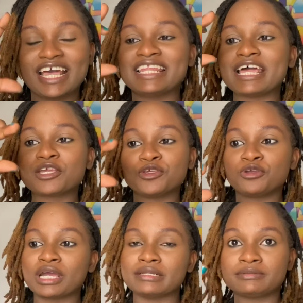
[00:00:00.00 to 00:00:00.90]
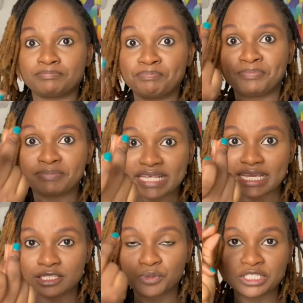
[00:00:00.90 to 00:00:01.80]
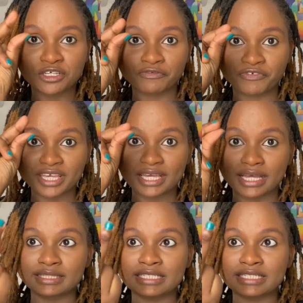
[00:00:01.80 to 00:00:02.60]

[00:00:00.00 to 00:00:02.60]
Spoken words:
like you can take it with your finger,